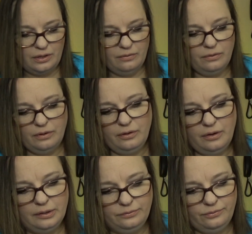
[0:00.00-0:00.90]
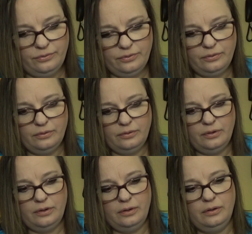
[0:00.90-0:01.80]
That one off.
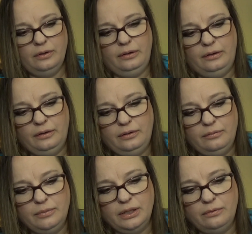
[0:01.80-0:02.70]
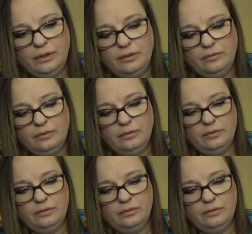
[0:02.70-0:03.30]
And the middle one.